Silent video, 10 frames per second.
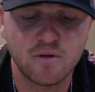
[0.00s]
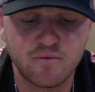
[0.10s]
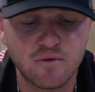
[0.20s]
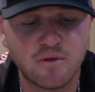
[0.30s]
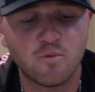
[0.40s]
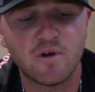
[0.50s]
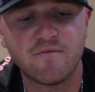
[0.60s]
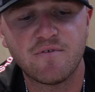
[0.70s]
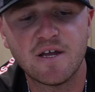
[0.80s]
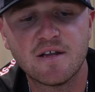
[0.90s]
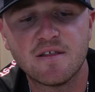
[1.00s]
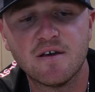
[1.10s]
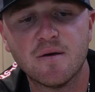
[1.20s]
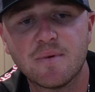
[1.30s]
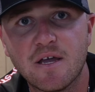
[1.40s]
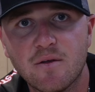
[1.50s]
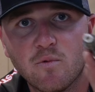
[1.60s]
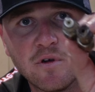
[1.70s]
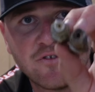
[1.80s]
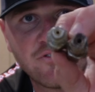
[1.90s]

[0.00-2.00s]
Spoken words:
only run 1 fan tip and 1